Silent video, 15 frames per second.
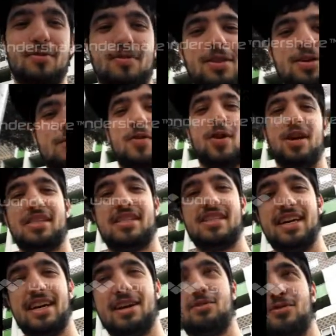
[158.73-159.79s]
For the first
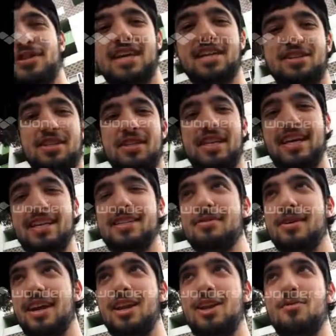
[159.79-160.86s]
retention test,
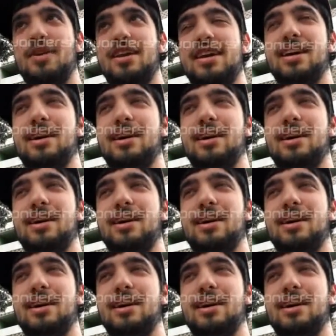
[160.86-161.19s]
we're going to